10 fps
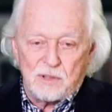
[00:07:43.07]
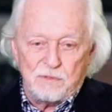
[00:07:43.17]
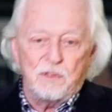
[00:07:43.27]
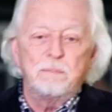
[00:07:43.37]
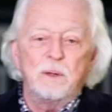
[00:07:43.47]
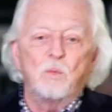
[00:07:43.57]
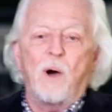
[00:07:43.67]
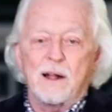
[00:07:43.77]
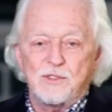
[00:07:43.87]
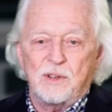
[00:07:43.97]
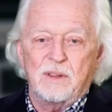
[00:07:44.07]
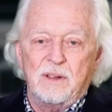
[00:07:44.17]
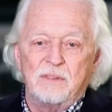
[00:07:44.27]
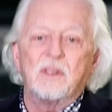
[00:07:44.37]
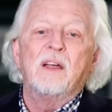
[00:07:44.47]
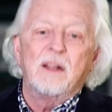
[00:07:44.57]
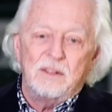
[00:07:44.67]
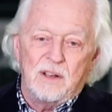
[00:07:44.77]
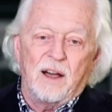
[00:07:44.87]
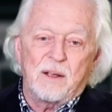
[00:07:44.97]
And if you've been watching these
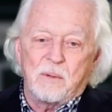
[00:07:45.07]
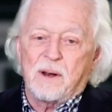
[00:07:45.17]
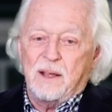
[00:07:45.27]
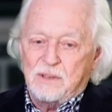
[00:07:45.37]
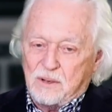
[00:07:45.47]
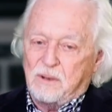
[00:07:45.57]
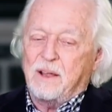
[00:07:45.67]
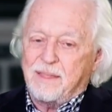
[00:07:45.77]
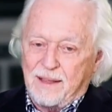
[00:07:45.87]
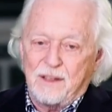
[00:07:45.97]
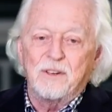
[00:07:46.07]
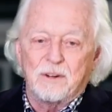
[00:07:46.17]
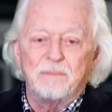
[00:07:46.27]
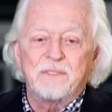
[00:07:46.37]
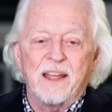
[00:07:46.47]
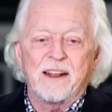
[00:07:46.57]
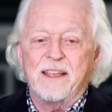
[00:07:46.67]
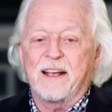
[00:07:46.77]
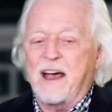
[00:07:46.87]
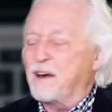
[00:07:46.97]
and you like what I do, I think you'll get a
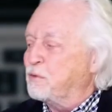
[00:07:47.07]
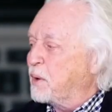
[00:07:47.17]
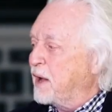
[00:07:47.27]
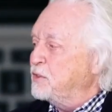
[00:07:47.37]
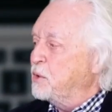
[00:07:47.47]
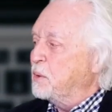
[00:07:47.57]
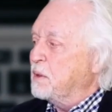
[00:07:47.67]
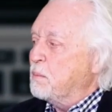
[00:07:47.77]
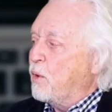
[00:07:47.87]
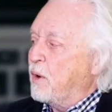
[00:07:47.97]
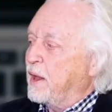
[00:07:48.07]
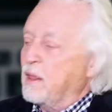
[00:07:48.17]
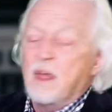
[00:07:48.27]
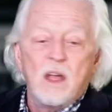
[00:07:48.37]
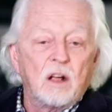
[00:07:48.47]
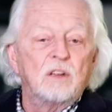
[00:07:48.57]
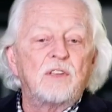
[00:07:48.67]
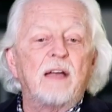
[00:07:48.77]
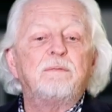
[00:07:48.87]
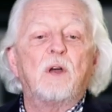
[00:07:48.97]
kick out of what I do in the morning. Because
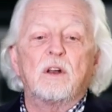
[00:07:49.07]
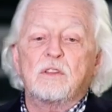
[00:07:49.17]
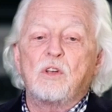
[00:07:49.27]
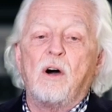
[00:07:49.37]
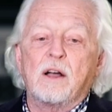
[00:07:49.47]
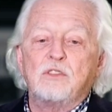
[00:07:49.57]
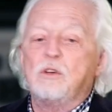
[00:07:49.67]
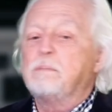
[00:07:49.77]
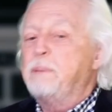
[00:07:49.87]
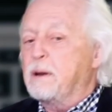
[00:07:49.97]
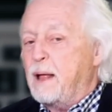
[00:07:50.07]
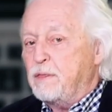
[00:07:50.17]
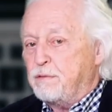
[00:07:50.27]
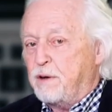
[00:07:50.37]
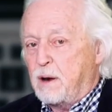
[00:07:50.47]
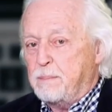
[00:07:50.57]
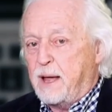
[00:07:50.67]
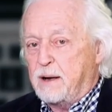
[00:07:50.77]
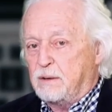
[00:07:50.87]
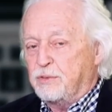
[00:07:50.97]
I'm going to talk to you a bit on the
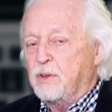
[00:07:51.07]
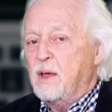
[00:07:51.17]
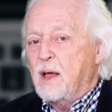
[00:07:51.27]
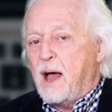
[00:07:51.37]
fundamentals.